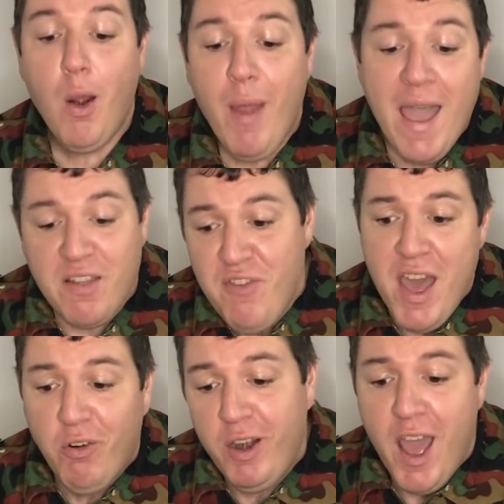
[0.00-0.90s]
a rock
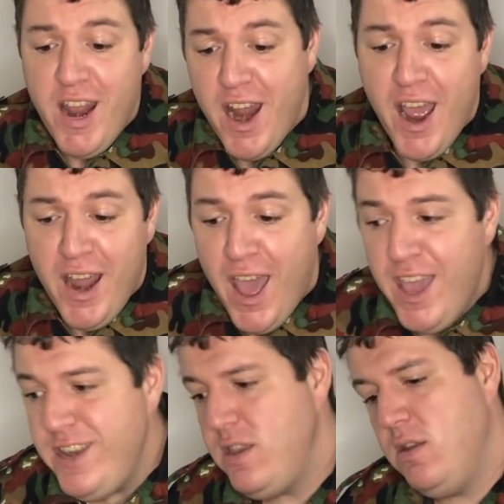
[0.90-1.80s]
veteran,
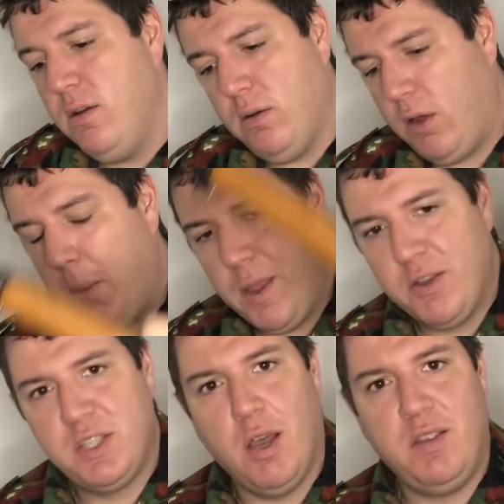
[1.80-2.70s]
a couple
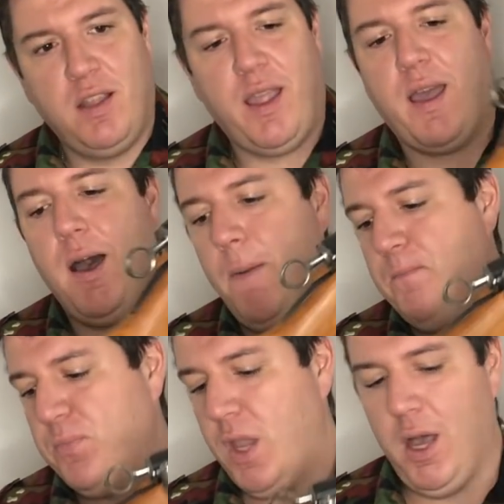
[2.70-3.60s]
years ago did like
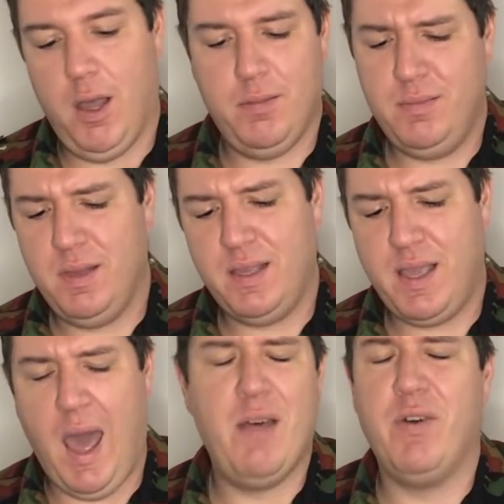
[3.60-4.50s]
a, a
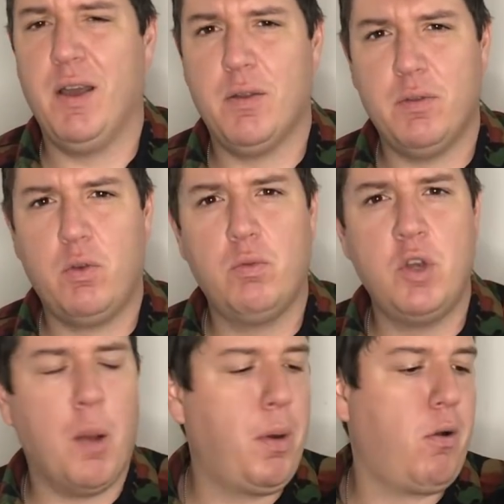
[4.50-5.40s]
kind of a
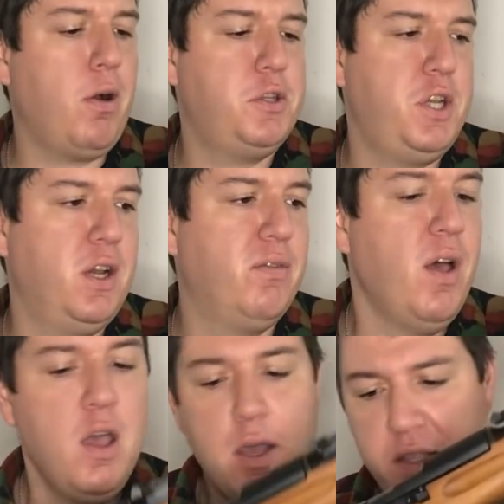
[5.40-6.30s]
number crunching of
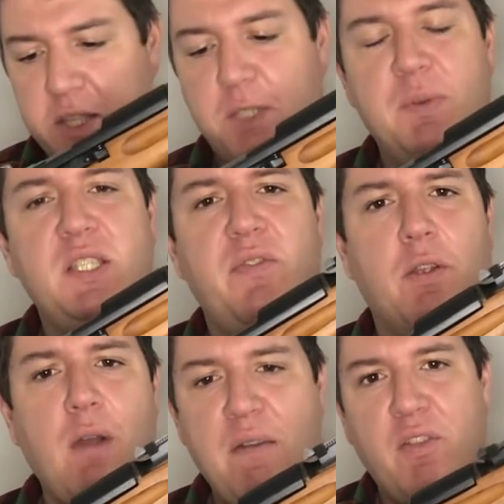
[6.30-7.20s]
the
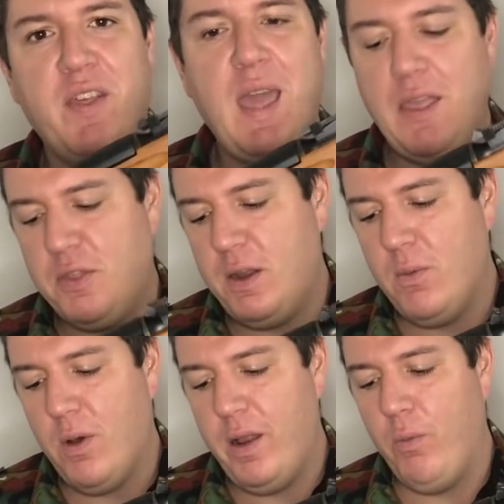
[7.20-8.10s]
specific rifle, the
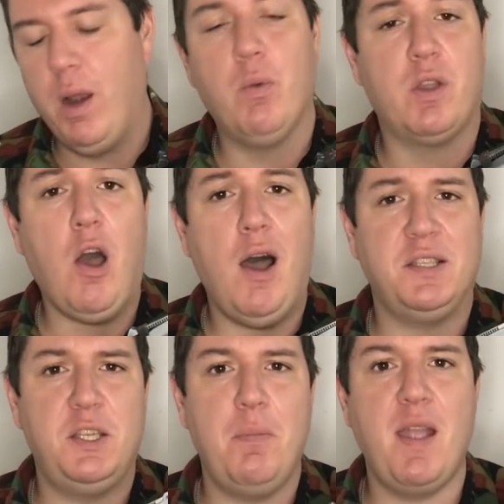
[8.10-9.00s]
K31, and what it would
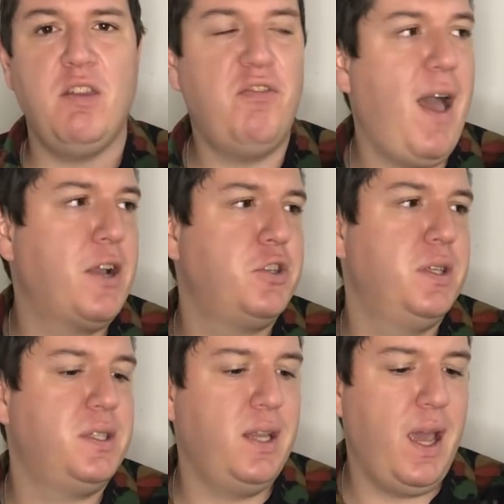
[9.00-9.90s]
cost to manufacture
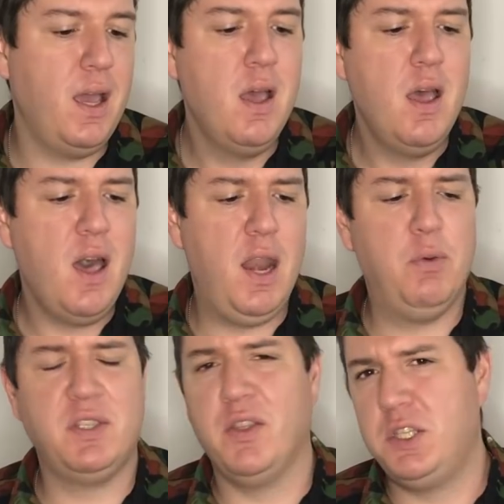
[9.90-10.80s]
this today. And it
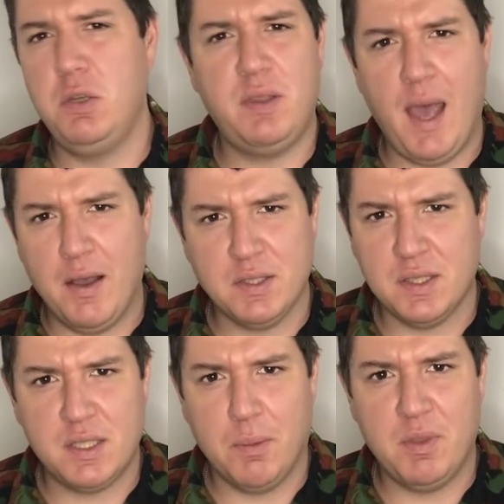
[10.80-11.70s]
was in the
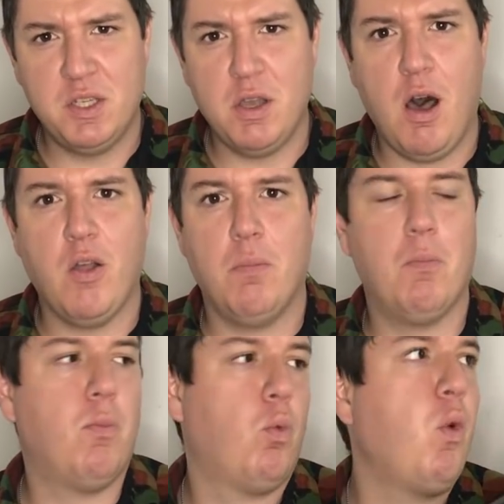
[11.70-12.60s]
2000 something dollar
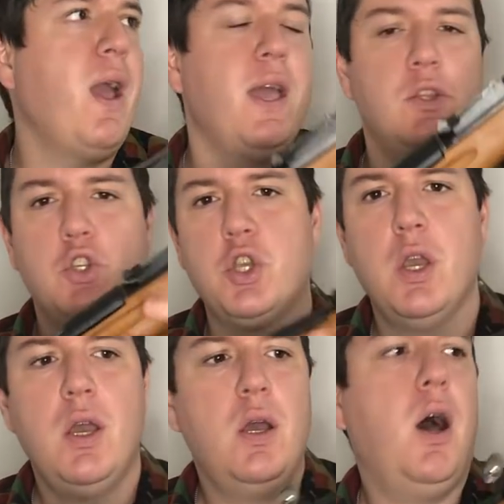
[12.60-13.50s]
range
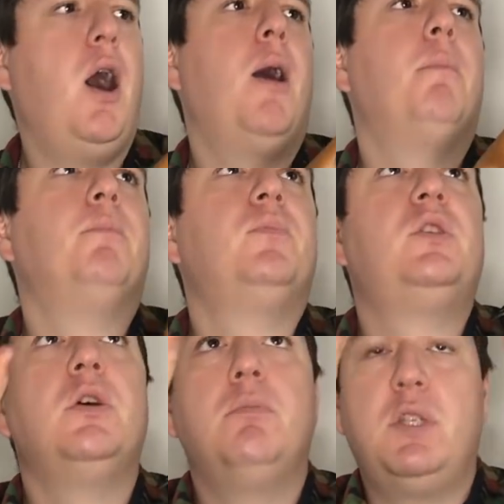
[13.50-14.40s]
um,
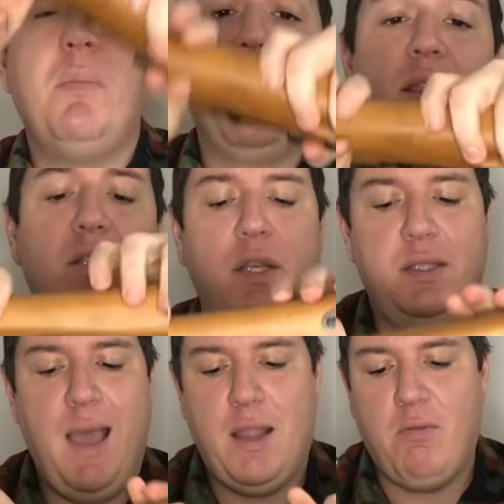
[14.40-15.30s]
to, to make this
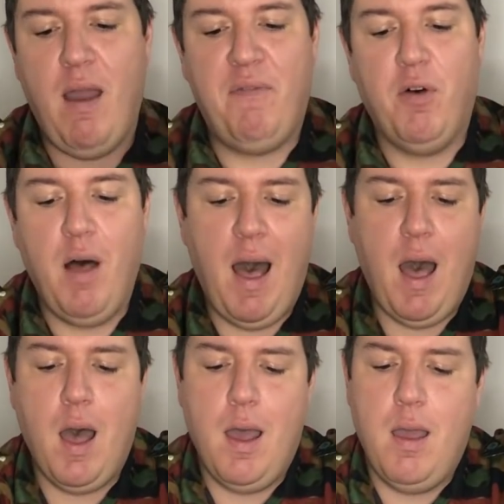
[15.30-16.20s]
exact rifle.
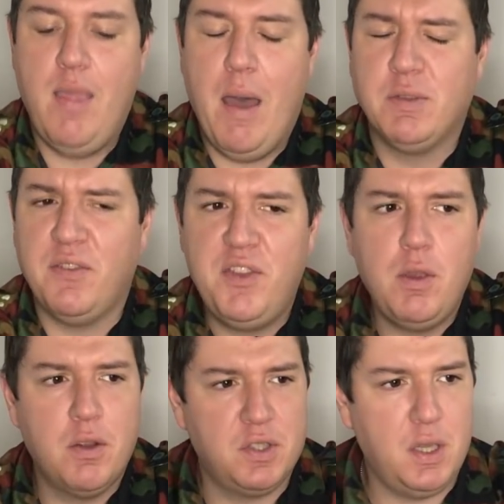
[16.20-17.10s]
That was a few
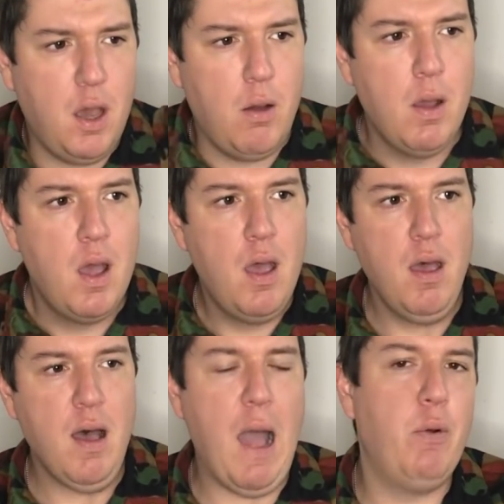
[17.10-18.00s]
years ago.
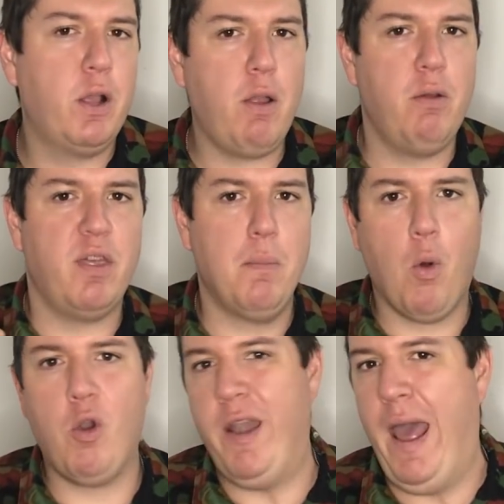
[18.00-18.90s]
I would agree with it
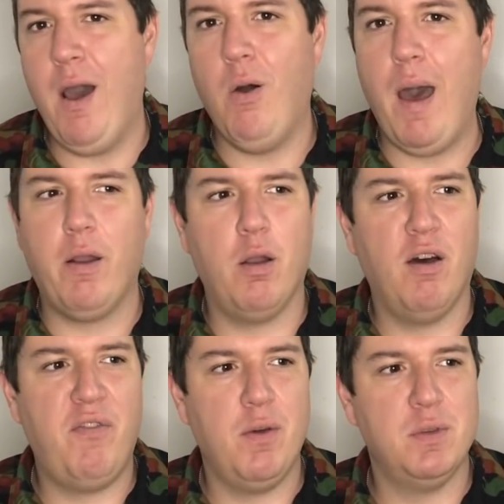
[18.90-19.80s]
more now. I don't
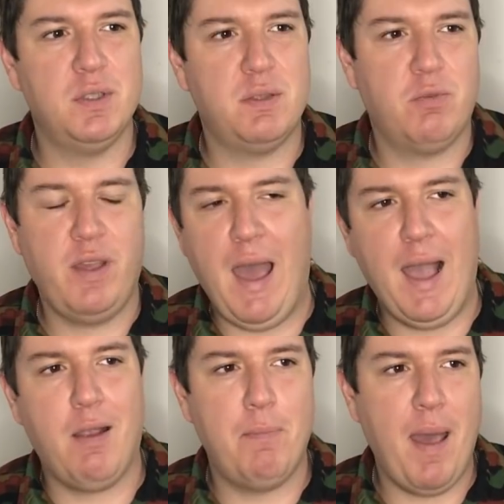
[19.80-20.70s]
know if it was really
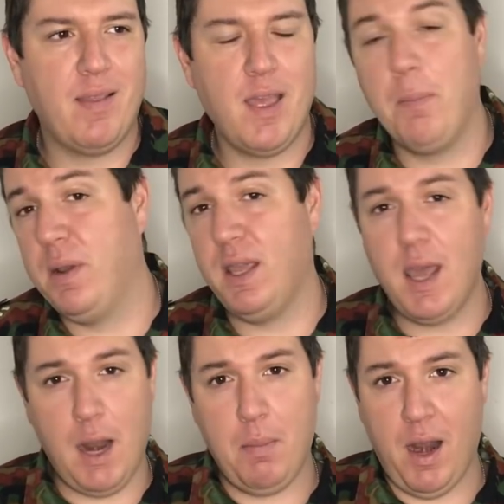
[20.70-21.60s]
accurate back then, but
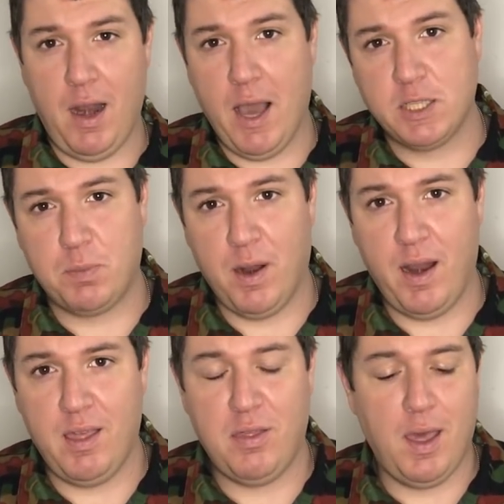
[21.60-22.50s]
again, I'm not an expert
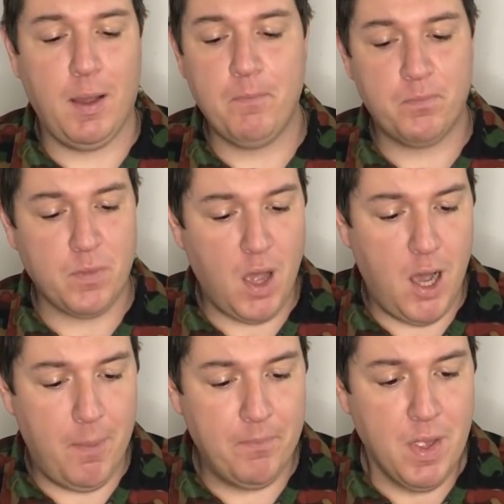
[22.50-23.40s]
on anything.
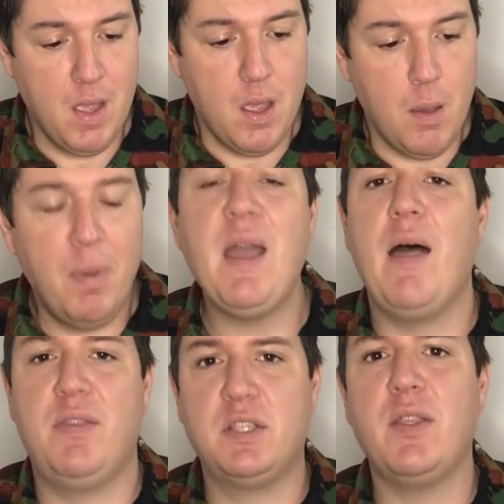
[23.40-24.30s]
Um, but
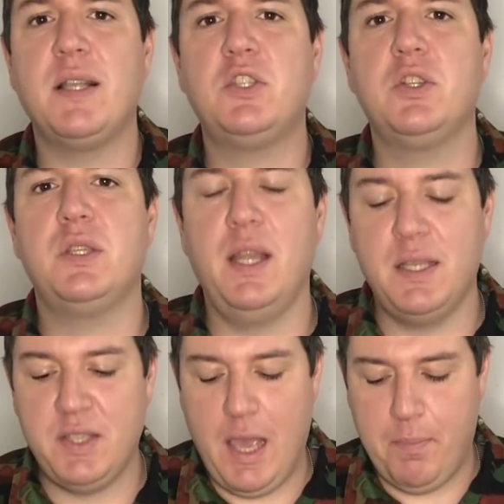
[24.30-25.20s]
yeah, so that's just an
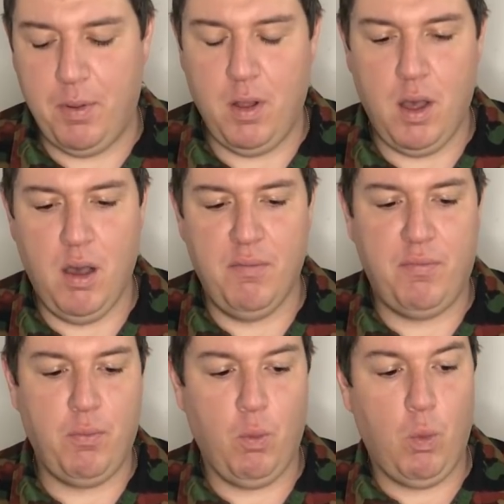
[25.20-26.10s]
example
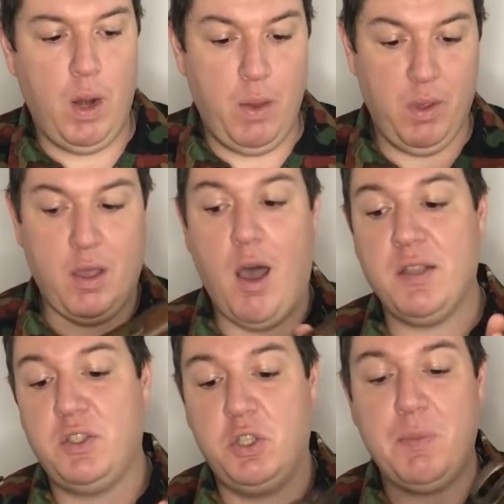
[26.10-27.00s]
of what it would
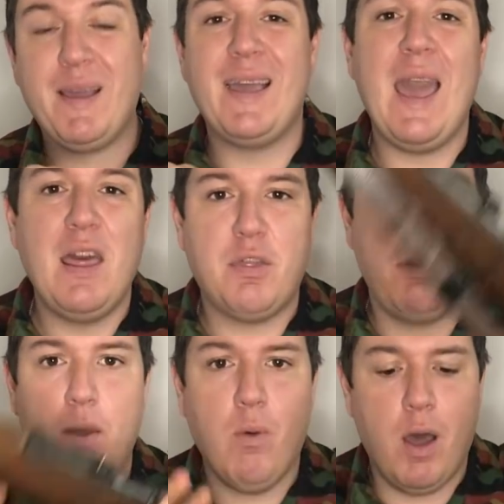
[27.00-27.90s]
cost to just make a
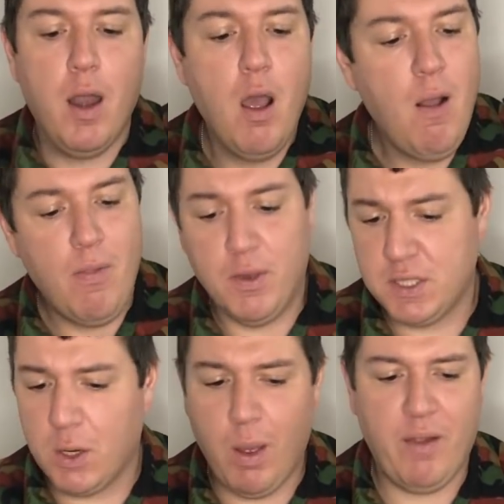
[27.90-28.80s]
K31.
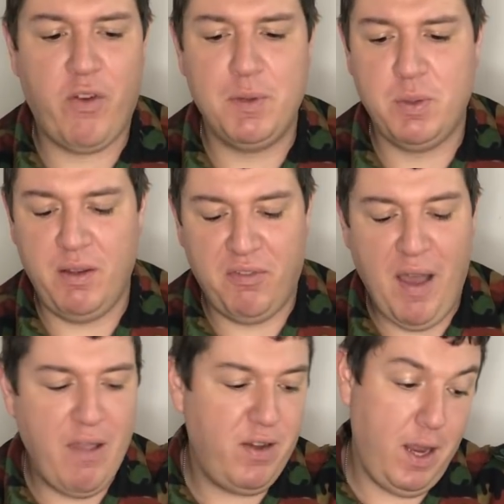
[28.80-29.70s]
Those are going for between
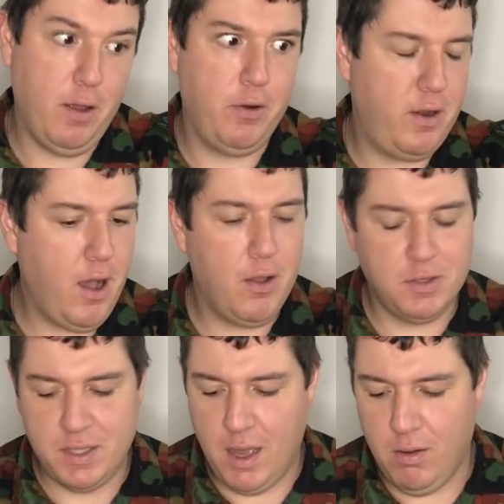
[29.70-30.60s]
five and eight hundred
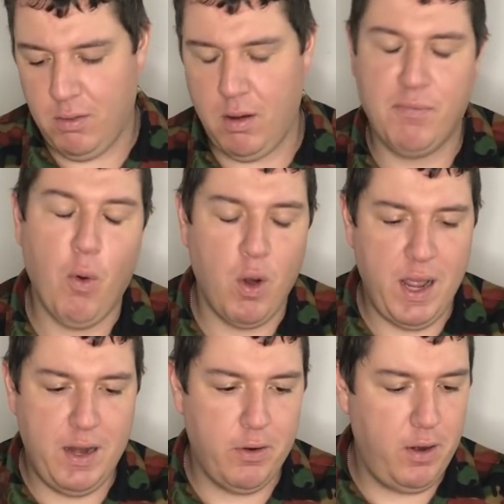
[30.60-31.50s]
dollars now, or four
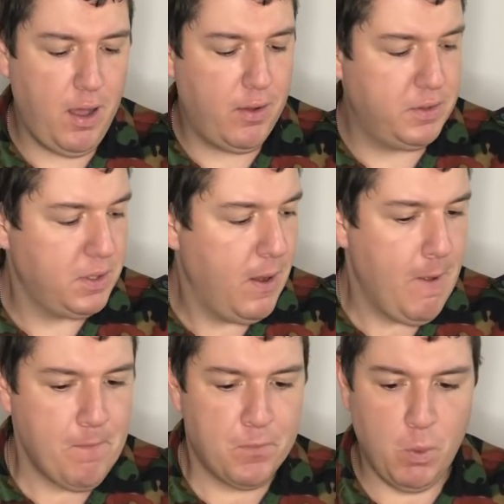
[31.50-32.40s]
and eight hundred dollars,
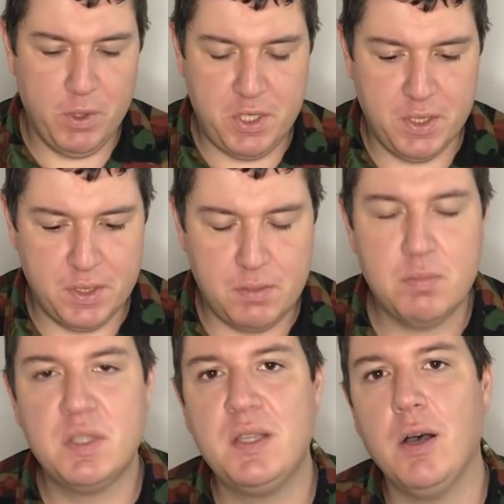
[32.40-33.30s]
which is
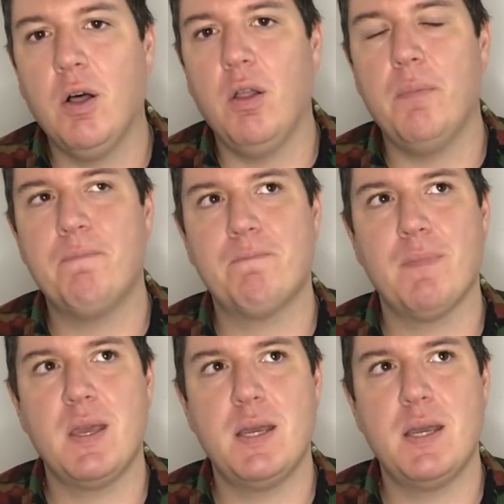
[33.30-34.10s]
still